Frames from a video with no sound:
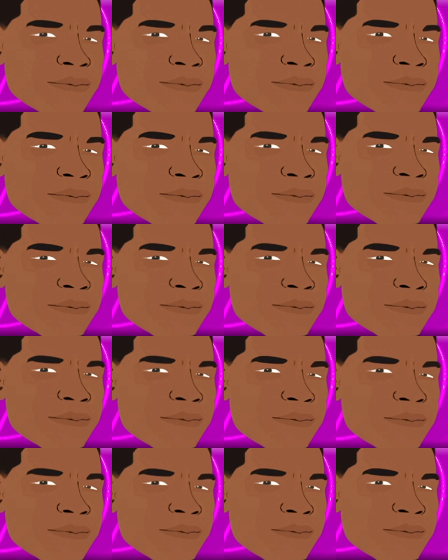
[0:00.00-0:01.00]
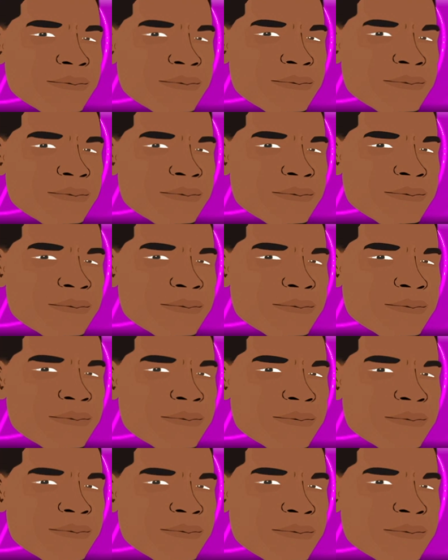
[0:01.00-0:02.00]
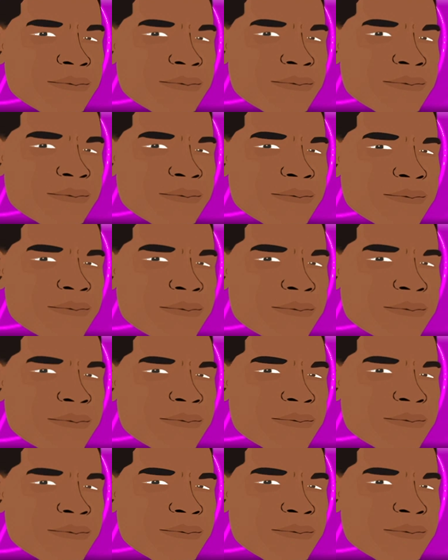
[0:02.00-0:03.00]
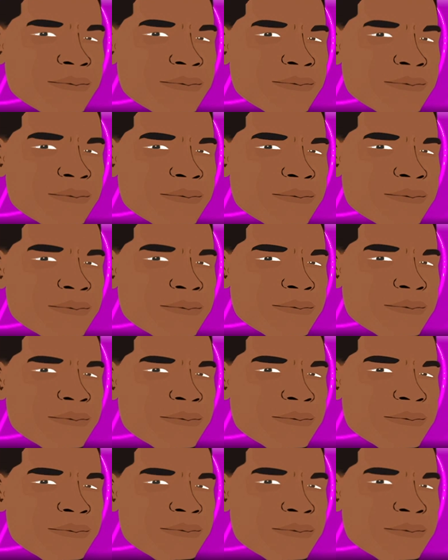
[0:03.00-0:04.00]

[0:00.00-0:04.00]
This person isn't speaking.